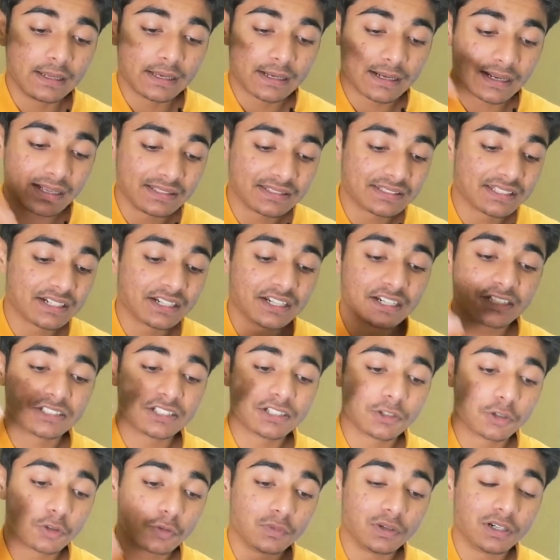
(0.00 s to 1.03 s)

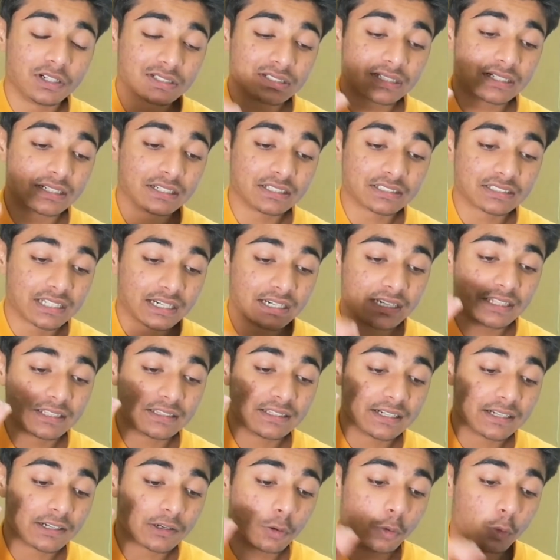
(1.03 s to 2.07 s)
concentration towards understanding
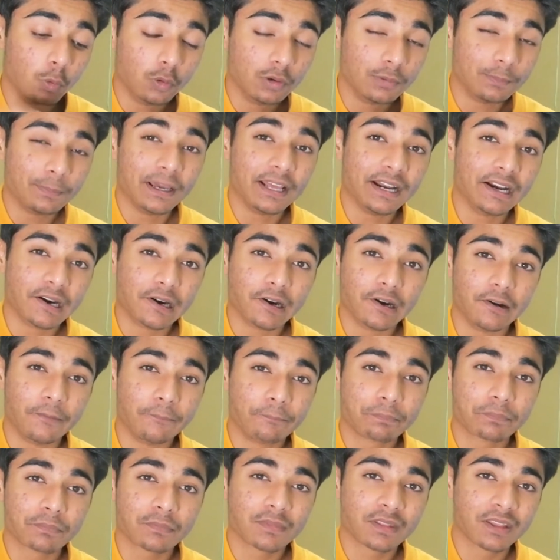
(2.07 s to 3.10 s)
that whole paragraph.
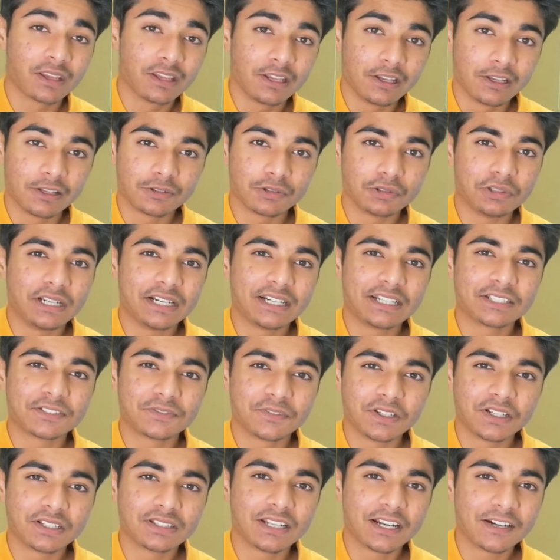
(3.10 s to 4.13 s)
So that is
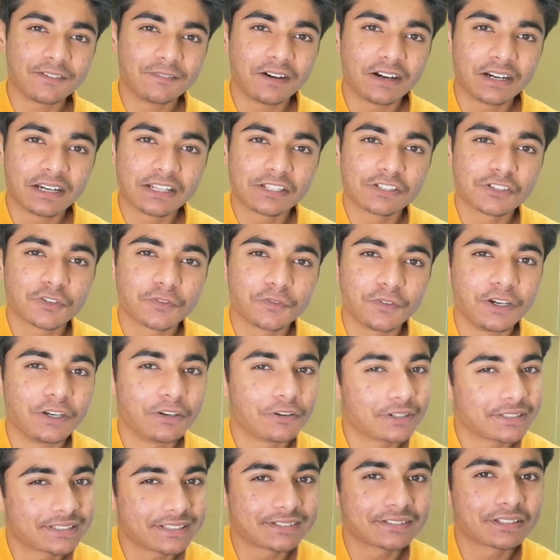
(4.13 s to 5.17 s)
where the advantage of video
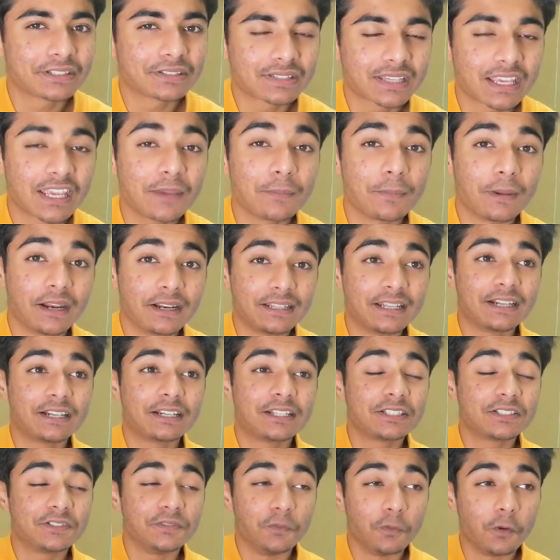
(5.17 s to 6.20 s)
resources came, and that
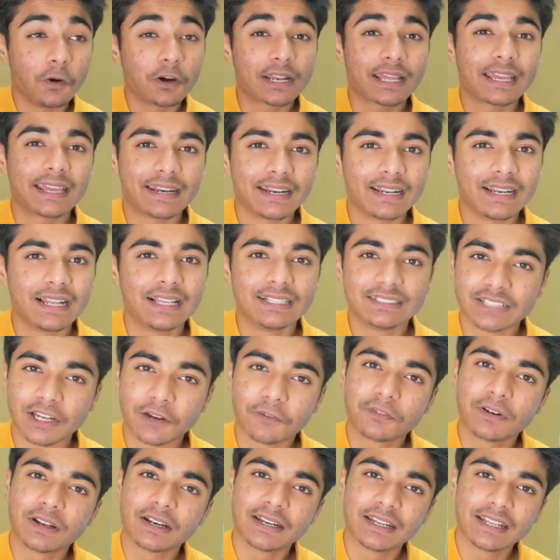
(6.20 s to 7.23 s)
is what I realized
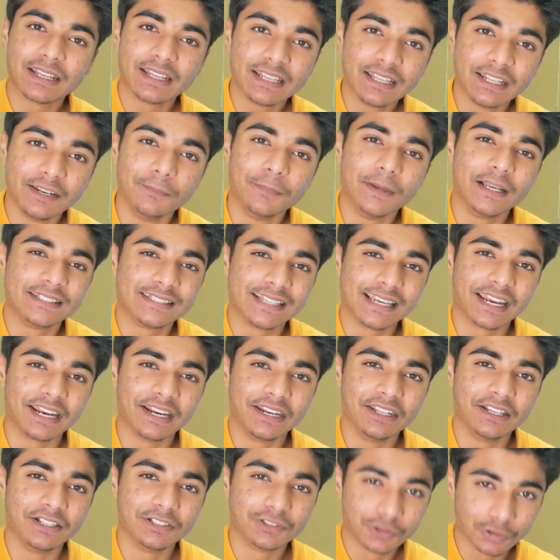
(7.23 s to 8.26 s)
after in my
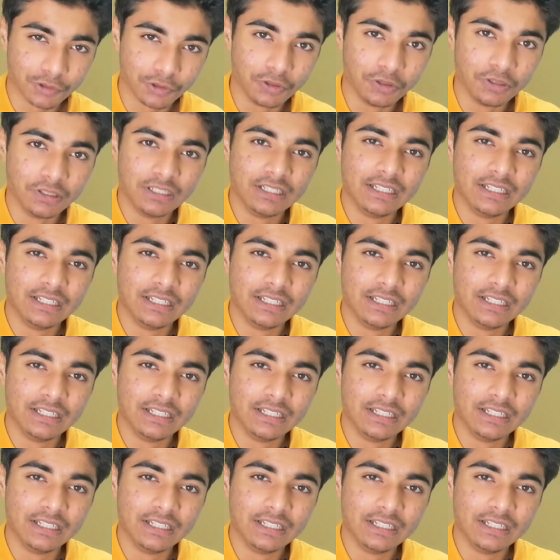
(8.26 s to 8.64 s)
second year. So